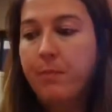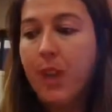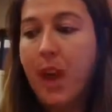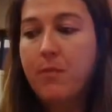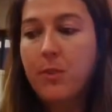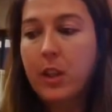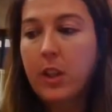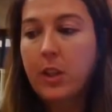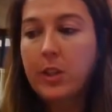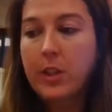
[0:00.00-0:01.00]
And really
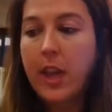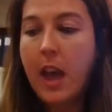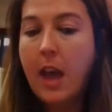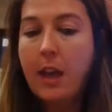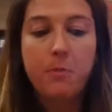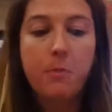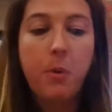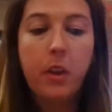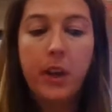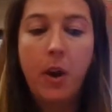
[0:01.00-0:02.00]
just, again,
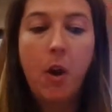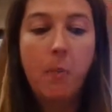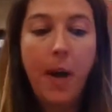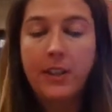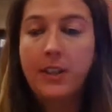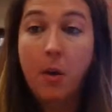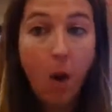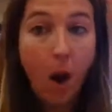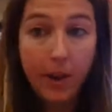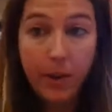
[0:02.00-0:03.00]
pulling it all back to that
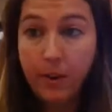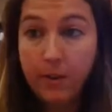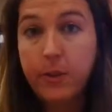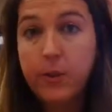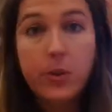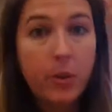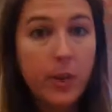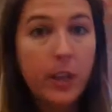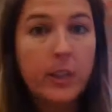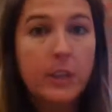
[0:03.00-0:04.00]
why. You're there for the
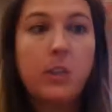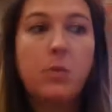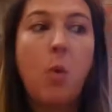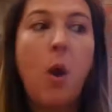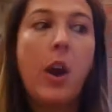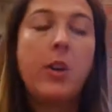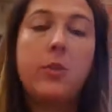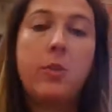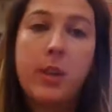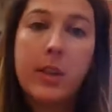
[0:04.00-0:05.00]
students. Why are you
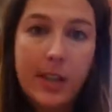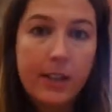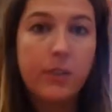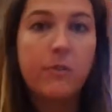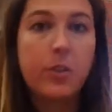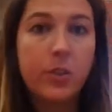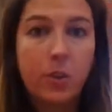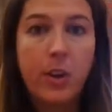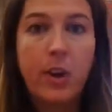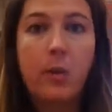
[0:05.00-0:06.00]
doing this lesson for the
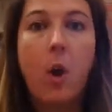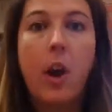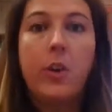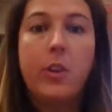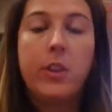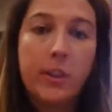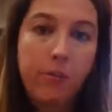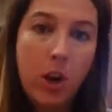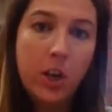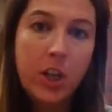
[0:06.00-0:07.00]
student? Why are you at the
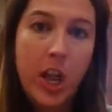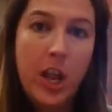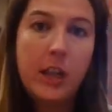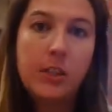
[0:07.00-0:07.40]
differentiate it?